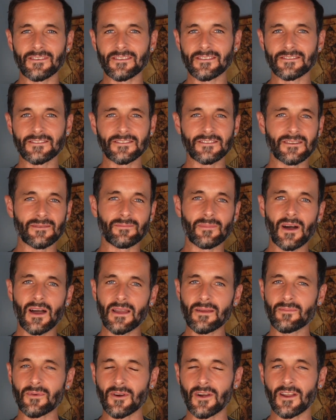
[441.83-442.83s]
It's just a
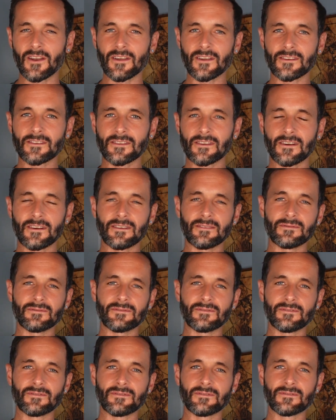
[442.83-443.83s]
byproduct of
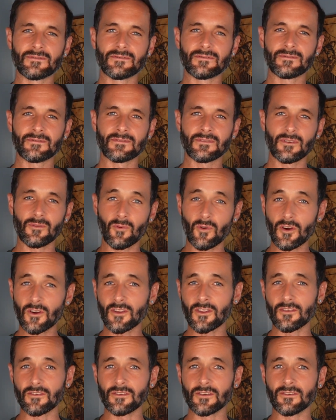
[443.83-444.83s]
the work
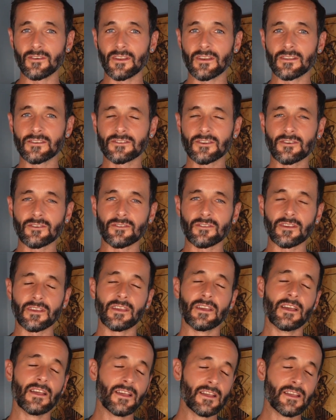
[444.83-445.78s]
you're doing internally.